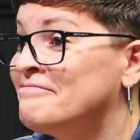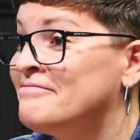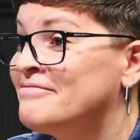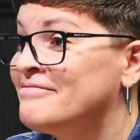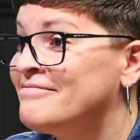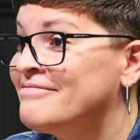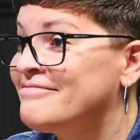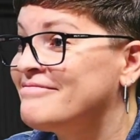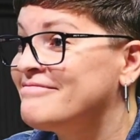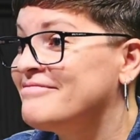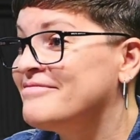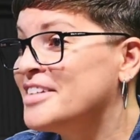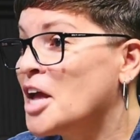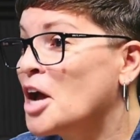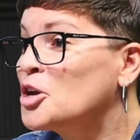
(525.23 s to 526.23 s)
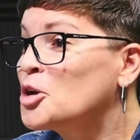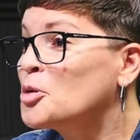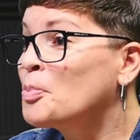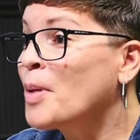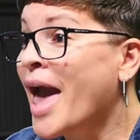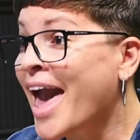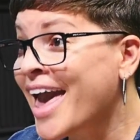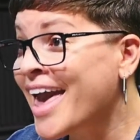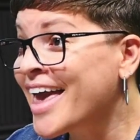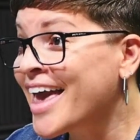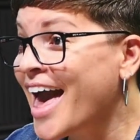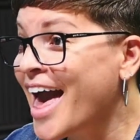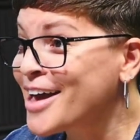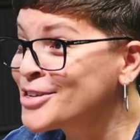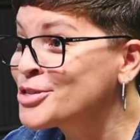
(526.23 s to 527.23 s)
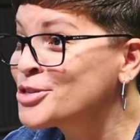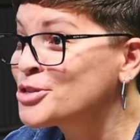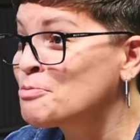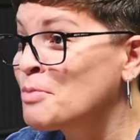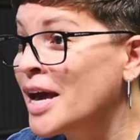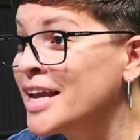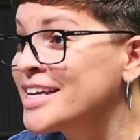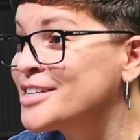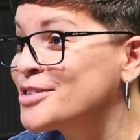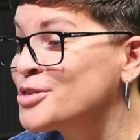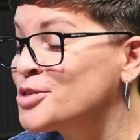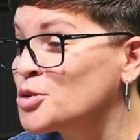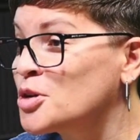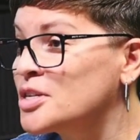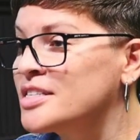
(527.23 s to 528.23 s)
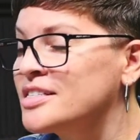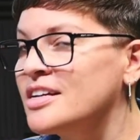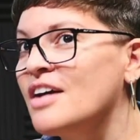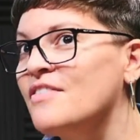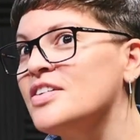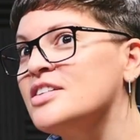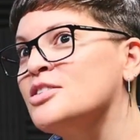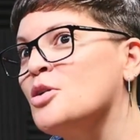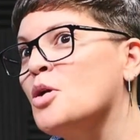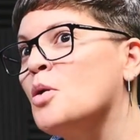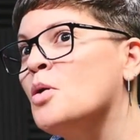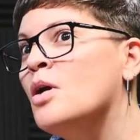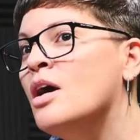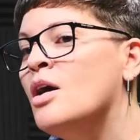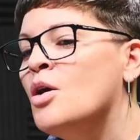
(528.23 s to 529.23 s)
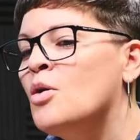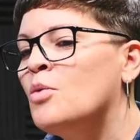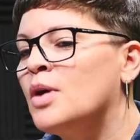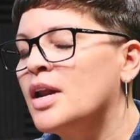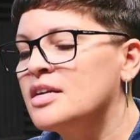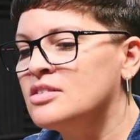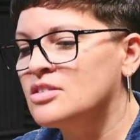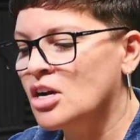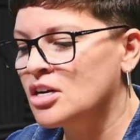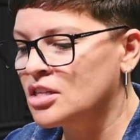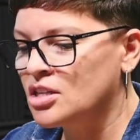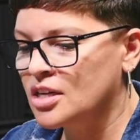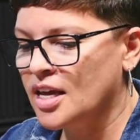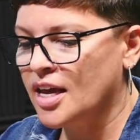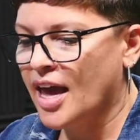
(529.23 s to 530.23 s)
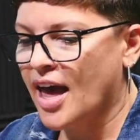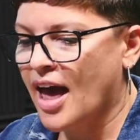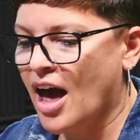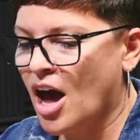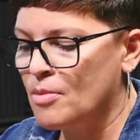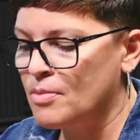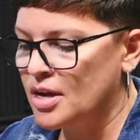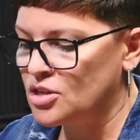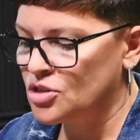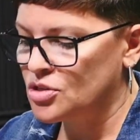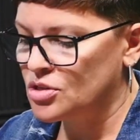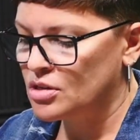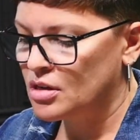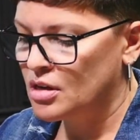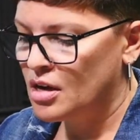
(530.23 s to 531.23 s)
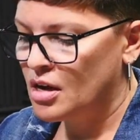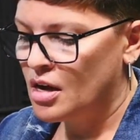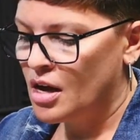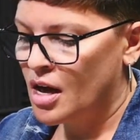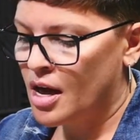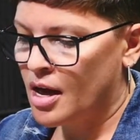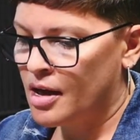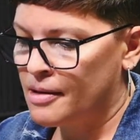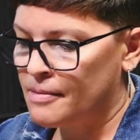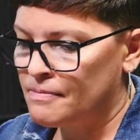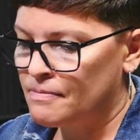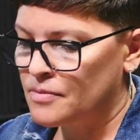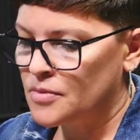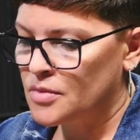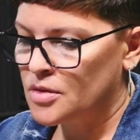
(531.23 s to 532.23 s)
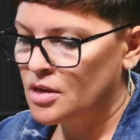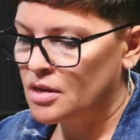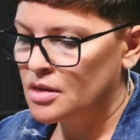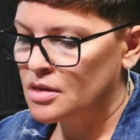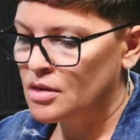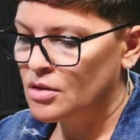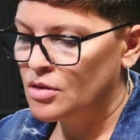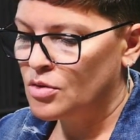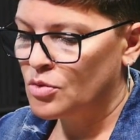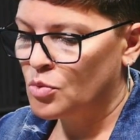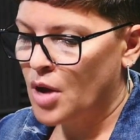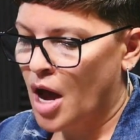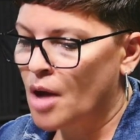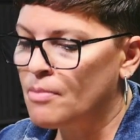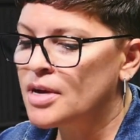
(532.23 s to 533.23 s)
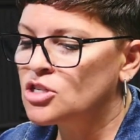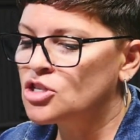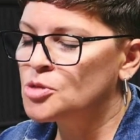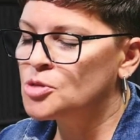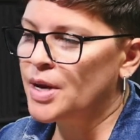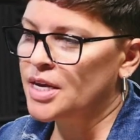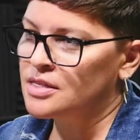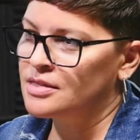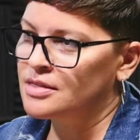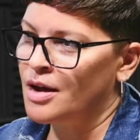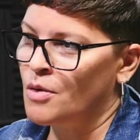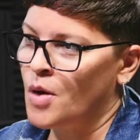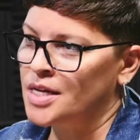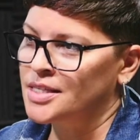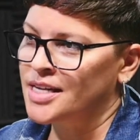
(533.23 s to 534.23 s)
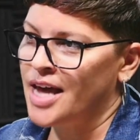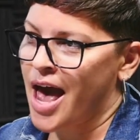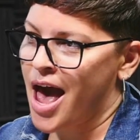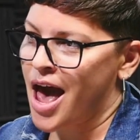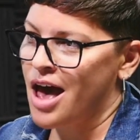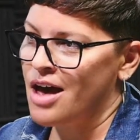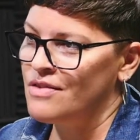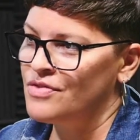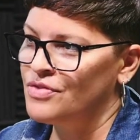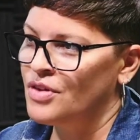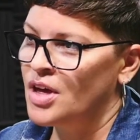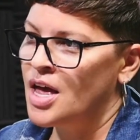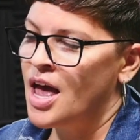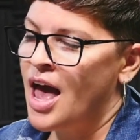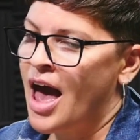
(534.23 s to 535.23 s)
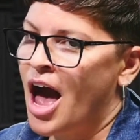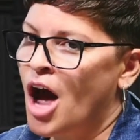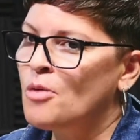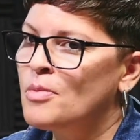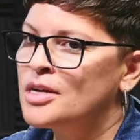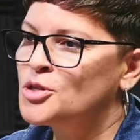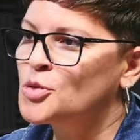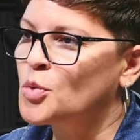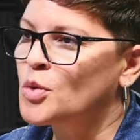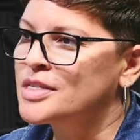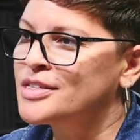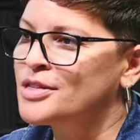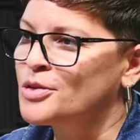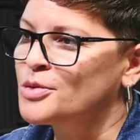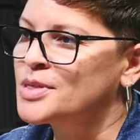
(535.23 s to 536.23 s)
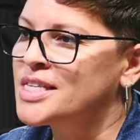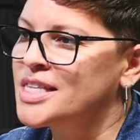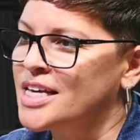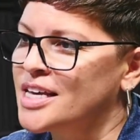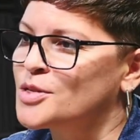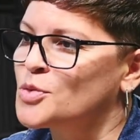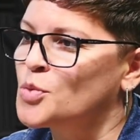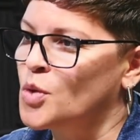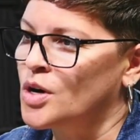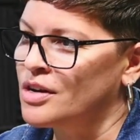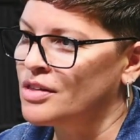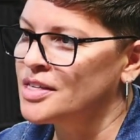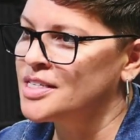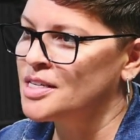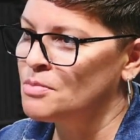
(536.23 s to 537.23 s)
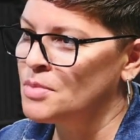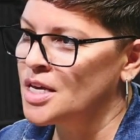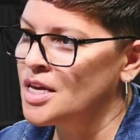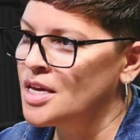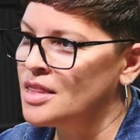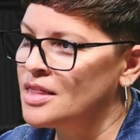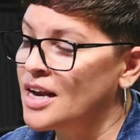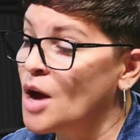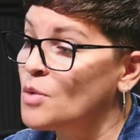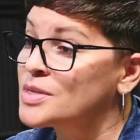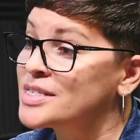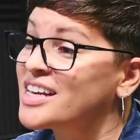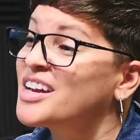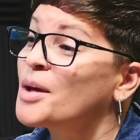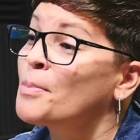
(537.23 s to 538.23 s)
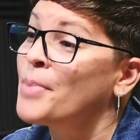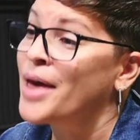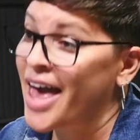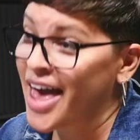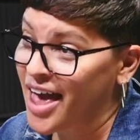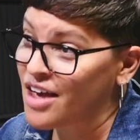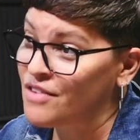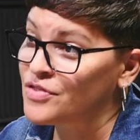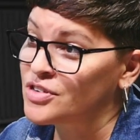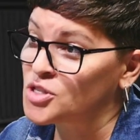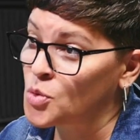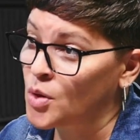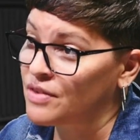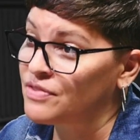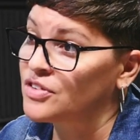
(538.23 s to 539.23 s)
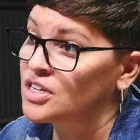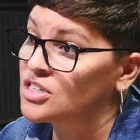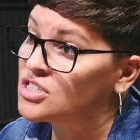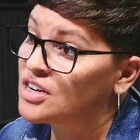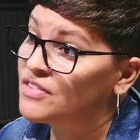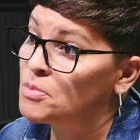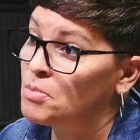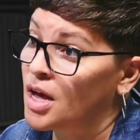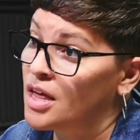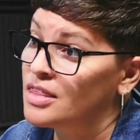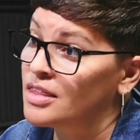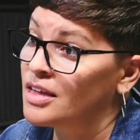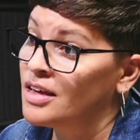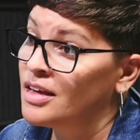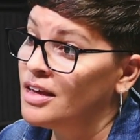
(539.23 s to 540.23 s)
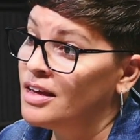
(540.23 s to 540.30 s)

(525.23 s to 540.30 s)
I know. Now you're paying extra money to store stuff, and so when I started looking at how much, um, how much space did I want to have, how much was those things worth to me that I was going to pay for square footage every month,